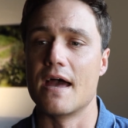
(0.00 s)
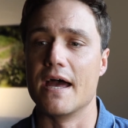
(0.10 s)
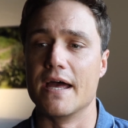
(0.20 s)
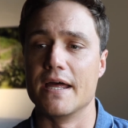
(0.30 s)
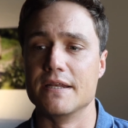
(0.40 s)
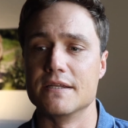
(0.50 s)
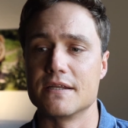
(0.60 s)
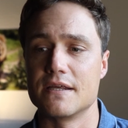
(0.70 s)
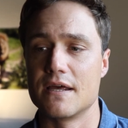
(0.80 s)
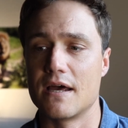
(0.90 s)
And
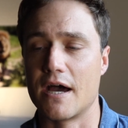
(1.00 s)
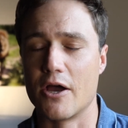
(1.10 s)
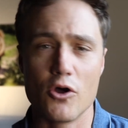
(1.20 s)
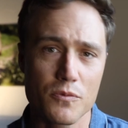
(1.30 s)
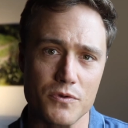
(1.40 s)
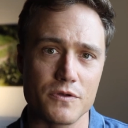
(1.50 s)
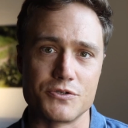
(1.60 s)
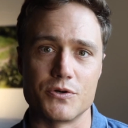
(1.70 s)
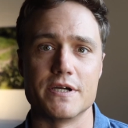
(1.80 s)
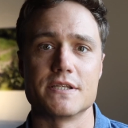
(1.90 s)
I hope you
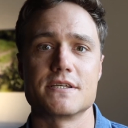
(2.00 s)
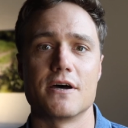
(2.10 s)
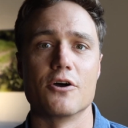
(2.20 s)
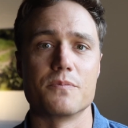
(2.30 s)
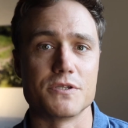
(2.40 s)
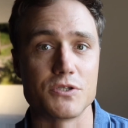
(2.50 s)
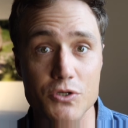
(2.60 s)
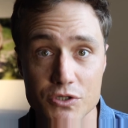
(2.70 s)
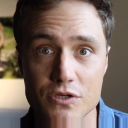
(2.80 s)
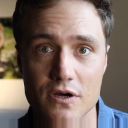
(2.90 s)
enjoy it. I hope it's
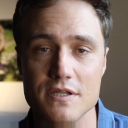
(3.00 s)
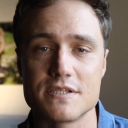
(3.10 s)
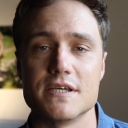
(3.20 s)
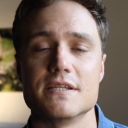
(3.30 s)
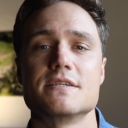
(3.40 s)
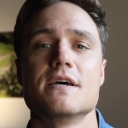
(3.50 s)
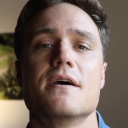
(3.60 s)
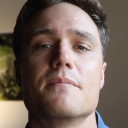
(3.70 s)
good content.